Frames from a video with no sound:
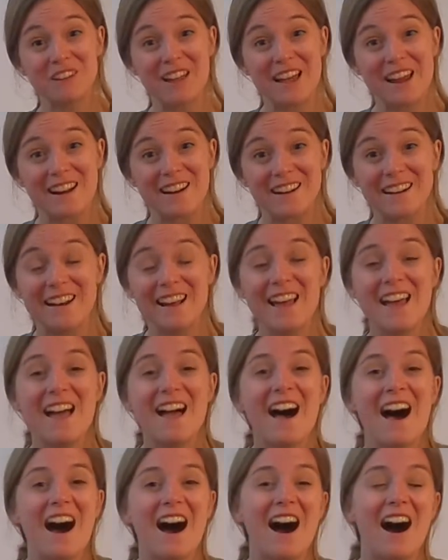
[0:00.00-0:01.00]
player,
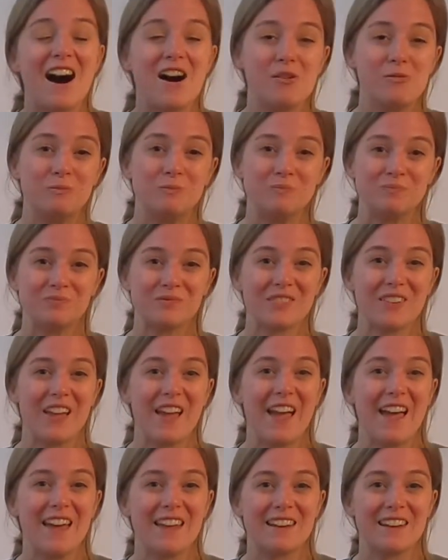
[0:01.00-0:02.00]
and
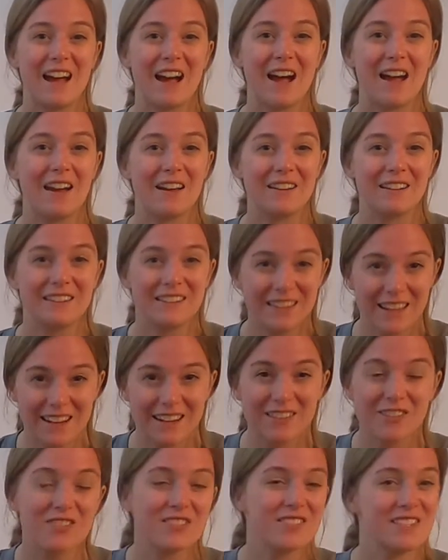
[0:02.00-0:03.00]

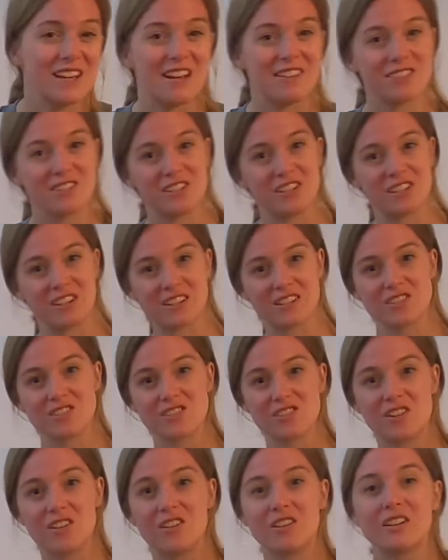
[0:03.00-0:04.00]
getting those sounds in your ears.
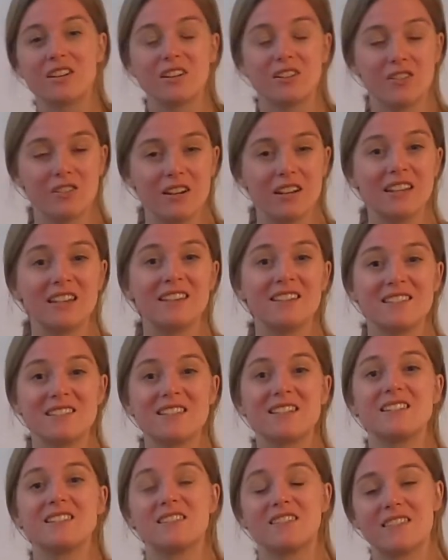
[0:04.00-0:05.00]
So going and
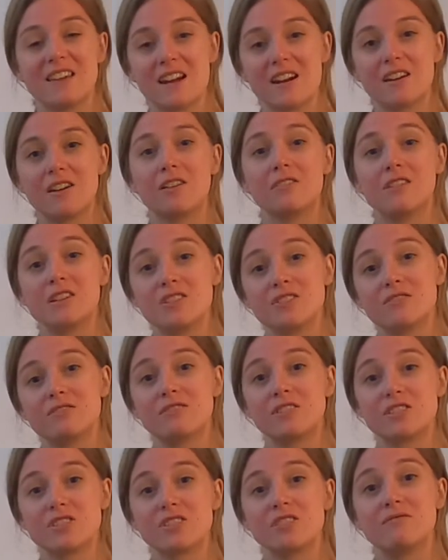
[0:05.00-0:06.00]
listening to their original
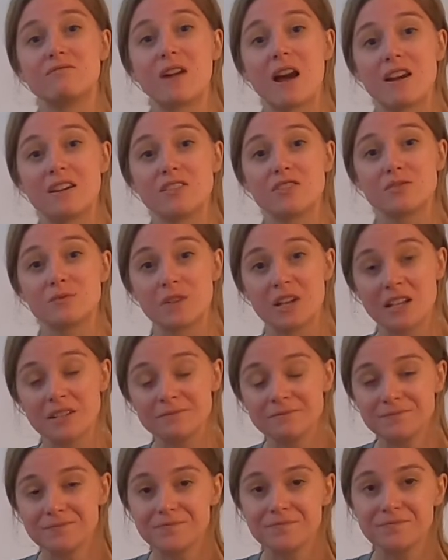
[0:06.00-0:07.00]
version of Minor
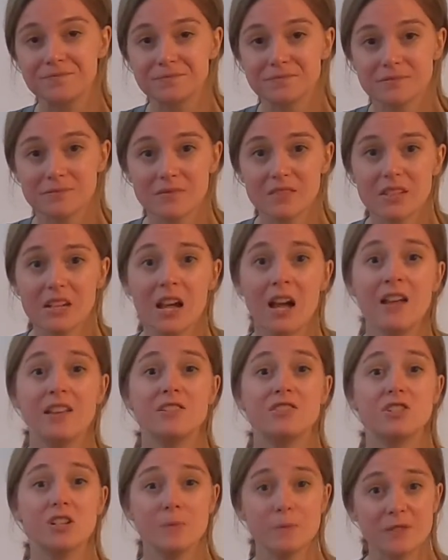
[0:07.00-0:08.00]
Swing.
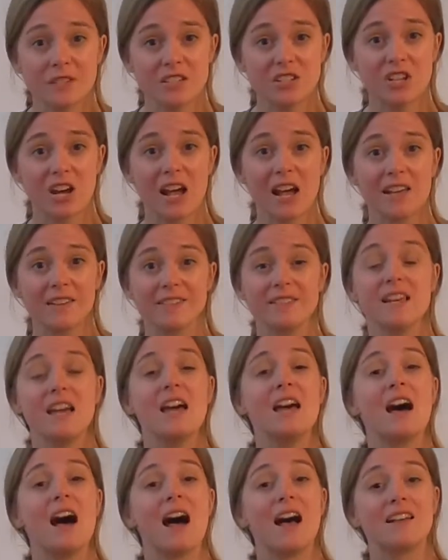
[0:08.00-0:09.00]
Gypsy jazz
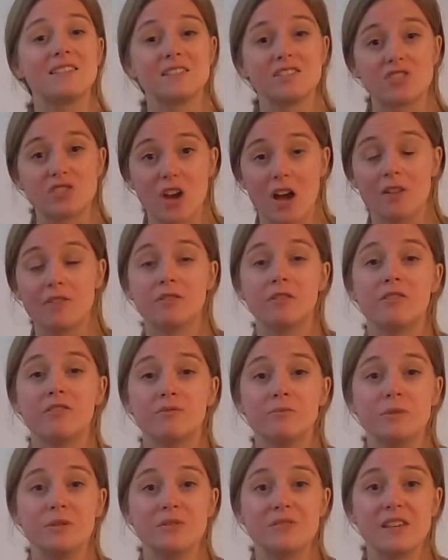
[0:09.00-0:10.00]
as a genre
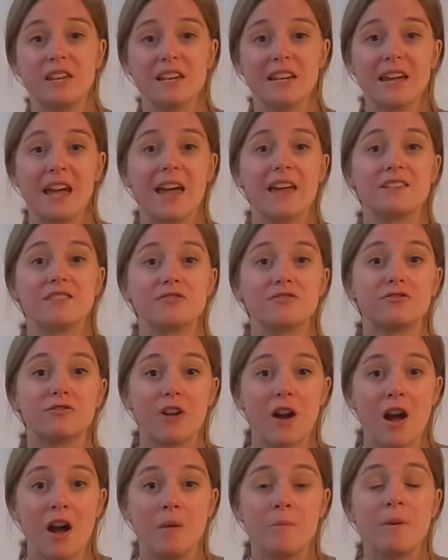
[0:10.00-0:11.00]
of music is
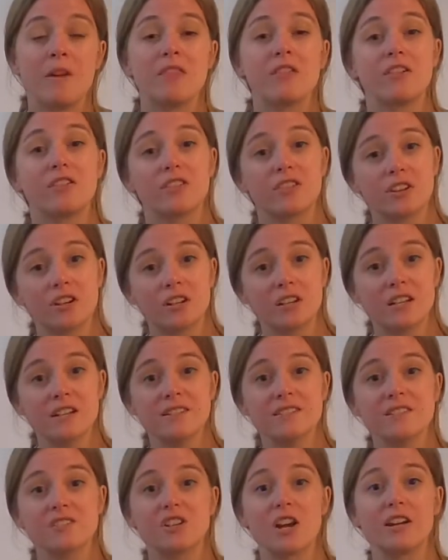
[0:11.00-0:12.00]
from the
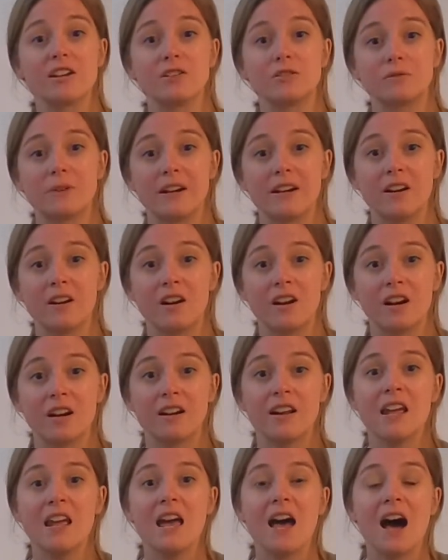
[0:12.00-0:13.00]
30s. Django
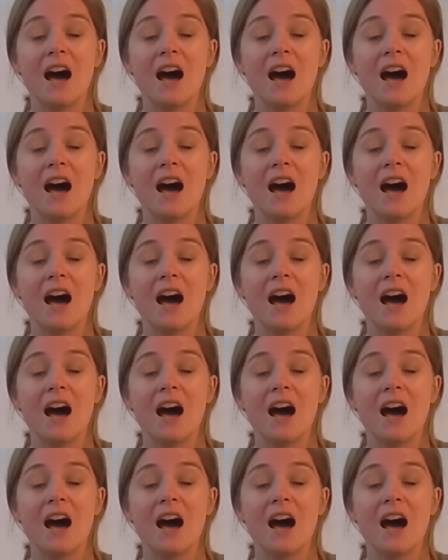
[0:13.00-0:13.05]
Reinhardt